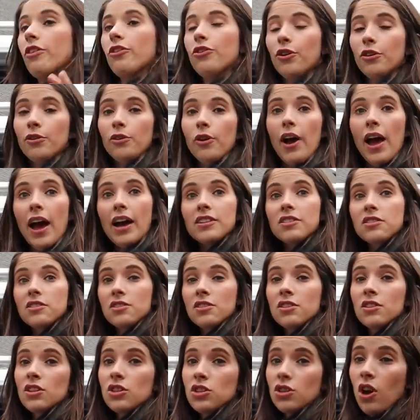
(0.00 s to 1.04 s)
the third row
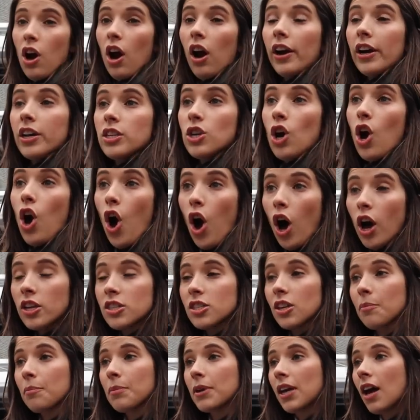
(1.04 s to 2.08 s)
access in this car is
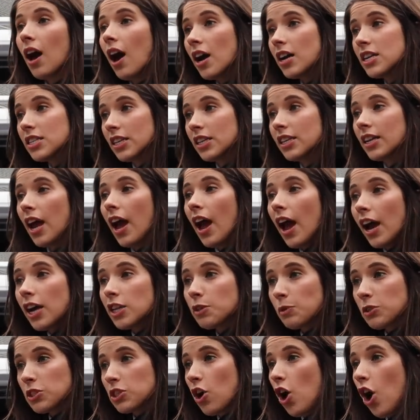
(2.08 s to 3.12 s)
awesome because it
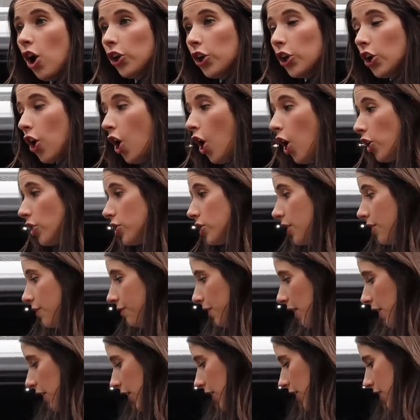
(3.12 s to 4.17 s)
has what's called a car seat
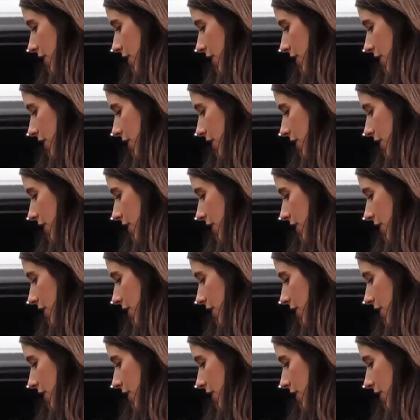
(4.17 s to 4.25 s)
friendly